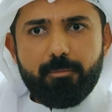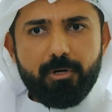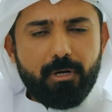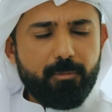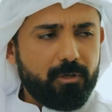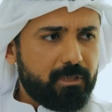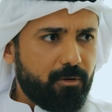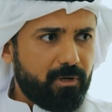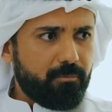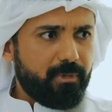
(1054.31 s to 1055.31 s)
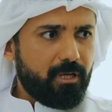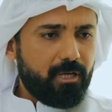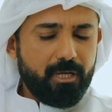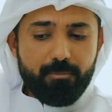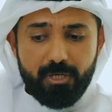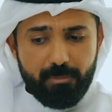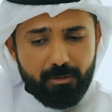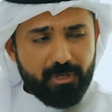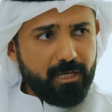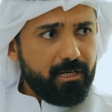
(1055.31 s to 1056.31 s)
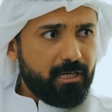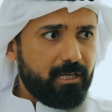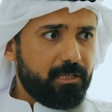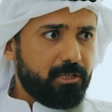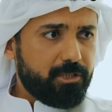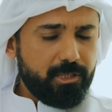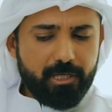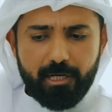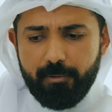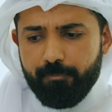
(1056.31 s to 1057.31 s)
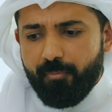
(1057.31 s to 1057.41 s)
about our MED, mechanical and engineering.